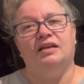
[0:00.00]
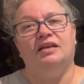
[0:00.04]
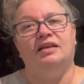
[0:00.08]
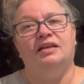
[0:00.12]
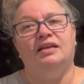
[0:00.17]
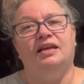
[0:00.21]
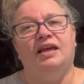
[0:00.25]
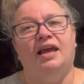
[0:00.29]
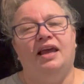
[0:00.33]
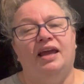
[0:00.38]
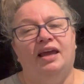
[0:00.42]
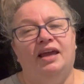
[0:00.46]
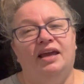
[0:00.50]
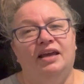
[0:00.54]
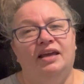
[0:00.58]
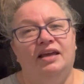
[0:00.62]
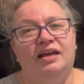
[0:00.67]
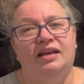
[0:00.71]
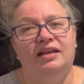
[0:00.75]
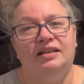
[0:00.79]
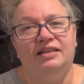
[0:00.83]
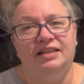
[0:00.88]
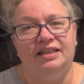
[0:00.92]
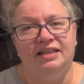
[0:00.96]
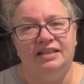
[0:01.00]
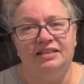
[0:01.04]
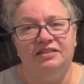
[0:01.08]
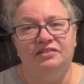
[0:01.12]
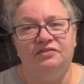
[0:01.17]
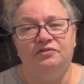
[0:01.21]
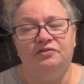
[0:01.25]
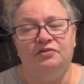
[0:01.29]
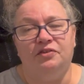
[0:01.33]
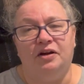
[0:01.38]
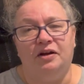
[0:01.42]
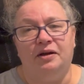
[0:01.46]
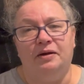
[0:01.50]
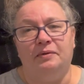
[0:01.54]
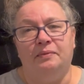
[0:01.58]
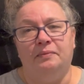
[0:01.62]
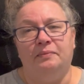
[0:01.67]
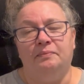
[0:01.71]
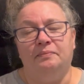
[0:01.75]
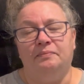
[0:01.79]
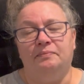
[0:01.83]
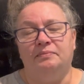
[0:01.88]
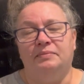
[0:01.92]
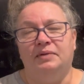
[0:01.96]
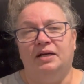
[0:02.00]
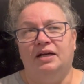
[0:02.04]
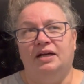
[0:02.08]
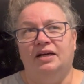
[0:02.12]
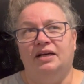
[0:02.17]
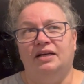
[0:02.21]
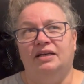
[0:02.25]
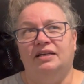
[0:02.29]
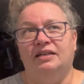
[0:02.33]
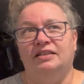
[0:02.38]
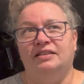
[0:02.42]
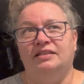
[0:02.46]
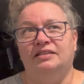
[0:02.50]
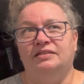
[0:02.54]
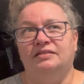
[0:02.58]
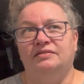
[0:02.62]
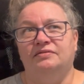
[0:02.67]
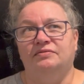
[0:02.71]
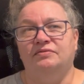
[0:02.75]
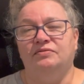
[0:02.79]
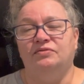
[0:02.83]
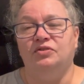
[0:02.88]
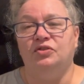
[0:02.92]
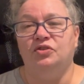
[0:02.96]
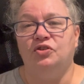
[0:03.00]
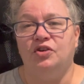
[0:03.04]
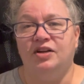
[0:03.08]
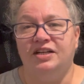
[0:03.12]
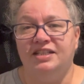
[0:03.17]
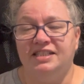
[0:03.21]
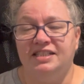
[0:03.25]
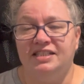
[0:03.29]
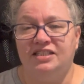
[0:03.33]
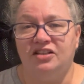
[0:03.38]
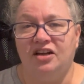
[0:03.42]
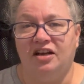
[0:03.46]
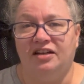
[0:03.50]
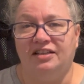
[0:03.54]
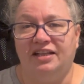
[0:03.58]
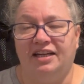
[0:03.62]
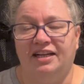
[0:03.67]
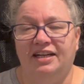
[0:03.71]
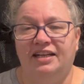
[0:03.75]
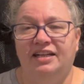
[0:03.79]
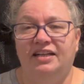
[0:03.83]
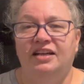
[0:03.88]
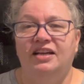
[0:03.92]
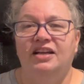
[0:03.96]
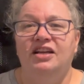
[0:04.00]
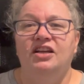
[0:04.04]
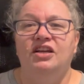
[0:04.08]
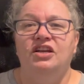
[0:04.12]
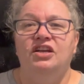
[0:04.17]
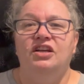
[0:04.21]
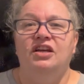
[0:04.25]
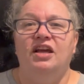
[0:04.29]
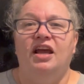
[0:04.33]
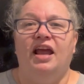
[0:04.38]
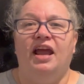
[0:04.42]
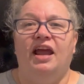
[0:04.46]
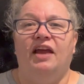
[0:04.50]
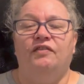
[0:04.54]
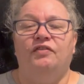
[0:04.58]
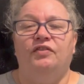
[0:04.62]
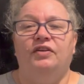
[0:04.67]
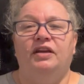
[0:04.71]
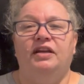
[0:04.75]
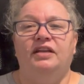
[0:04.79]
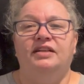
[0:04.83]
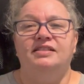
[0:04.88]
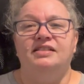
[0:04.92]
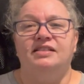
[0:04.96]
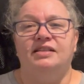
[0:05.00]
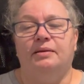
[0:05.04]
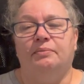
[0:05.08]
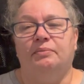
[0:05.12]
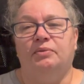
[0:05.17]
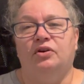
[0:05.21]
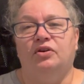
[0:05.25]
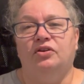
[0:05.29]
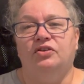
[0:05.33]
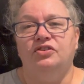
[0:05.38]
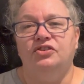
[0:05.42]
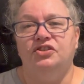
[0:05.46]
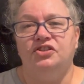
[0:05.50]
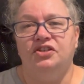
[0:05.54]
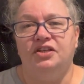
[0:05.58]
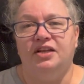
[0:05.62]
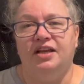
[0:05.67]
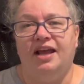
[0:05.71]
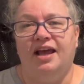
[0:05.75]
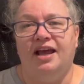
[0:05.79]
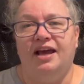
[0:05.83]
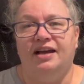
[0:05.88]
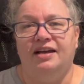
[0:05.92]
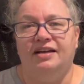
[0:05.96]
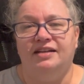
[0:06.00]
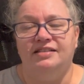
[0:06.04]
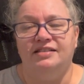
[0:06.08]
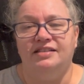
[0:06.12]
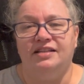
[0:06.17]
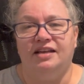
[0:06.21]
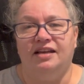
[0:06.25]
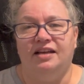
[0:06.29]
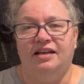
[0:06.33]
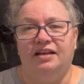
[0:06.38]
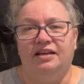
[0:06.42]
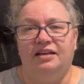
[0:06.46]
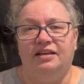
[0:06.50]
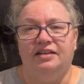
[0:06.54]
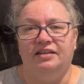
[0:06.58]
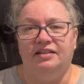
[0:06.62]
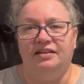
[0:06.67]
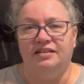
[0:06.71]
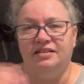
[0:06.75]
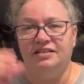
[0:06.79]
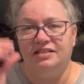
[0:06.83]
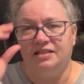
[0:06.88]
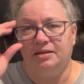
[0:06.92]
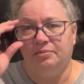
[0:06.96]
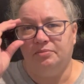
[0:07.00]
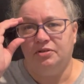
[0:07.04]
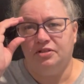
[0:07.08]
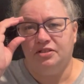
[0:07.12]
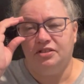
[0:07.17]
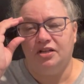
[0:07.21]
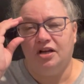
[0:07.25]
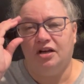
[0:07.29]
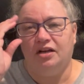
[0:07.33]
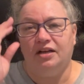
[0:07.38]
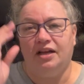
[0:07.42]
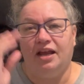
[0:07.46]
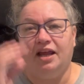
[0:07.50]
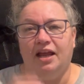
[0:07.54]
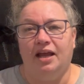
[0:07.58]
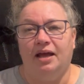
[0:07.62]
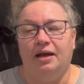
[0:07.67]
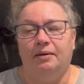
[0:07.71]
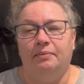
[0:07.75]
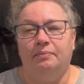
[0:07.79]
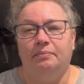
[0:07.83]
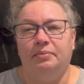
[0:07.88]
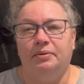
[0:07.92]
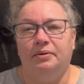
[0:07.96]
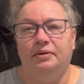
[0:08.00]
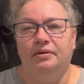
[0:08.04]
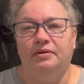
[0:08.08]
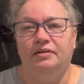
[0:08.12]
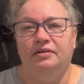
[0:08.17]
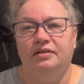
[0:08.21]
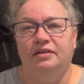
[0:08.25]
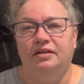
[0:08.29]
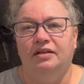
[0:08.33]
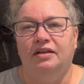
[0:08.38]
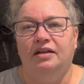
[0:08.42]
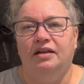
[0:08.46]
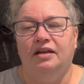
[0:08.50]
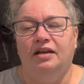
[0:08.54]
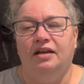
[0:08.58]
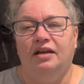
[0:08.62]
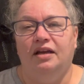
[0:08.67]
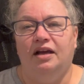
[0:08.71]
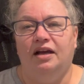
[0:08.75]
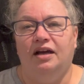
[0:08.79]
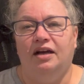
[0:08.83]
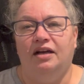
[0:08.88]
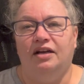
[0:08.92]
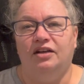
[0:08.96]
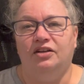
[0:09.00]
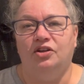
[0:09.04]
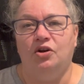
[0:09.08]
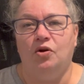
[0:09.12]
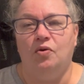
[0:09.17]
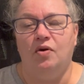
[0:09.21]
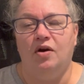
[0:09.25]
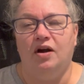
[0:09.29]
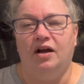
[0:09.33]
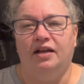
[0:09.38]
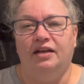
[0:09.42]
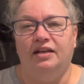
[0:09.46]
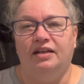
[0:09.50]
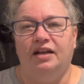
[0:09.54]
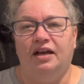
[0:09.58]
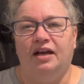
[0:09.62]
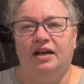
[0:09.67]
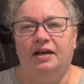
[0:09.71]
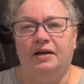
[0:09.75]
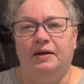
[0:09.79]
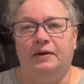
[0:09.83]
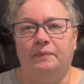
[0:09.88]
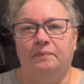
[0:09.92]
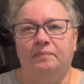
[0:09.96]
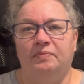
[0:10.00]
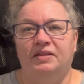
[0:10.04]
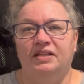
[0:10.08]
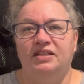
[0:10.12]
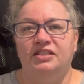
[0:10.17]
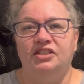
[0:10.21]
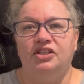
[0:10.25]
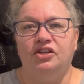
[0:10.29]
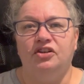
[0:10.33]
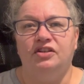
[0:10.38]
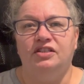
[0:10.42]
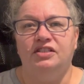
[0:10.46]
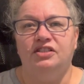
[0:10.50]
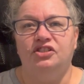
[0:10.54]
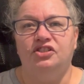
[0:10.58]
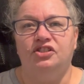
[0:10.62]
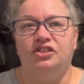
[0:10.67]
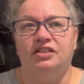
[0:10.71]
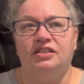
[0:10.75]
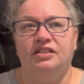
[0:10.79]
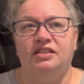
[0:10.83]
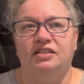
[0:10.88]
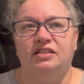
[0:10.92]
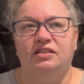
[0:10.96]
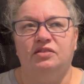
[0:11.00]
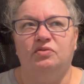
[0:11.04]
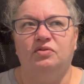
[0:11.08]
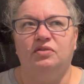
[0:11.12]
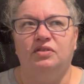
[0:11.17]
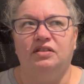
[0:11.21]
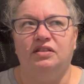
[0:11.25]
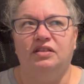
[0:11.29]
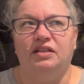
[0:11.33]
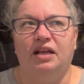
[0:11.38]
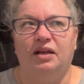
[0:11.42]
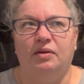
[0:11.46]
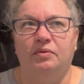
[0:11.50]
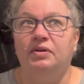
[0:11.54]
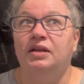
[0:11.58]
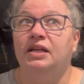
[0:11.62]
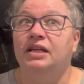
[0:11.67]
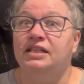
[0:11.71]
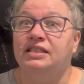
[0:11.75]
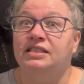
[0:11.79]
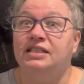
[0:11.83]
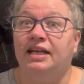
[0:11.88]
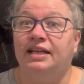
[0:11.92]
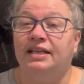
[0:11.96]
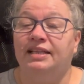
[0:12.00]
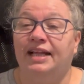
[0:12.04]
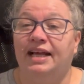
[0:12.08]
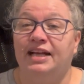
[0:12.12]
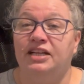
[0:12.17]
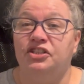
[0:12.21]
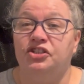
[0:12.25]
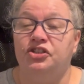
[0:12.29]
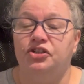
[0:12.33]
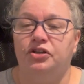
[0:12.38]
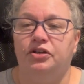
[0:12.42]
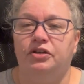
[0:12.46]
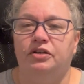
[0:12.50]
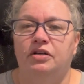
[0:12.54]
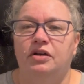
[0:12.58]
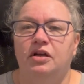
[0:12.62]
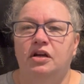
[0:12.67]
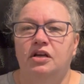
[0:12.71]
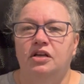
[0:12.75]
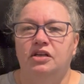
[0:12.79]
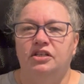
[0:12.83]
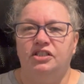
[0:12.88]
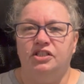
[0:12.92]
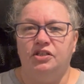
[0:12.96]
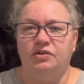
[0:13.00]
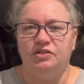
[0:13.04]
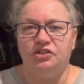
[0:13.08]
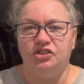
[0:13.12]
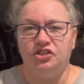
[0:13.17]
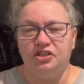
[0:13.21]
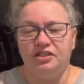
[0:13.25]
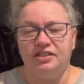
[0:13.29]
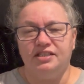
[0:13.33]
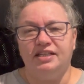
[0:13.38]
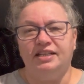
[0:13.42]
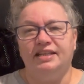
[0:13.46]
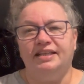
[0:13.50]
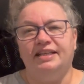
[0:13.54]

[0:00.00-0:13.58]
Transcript: Kay Litton from Crazy Sock Lady, every summer she has a summer sock camp go on. This year it's just, it's like last year. So it's just a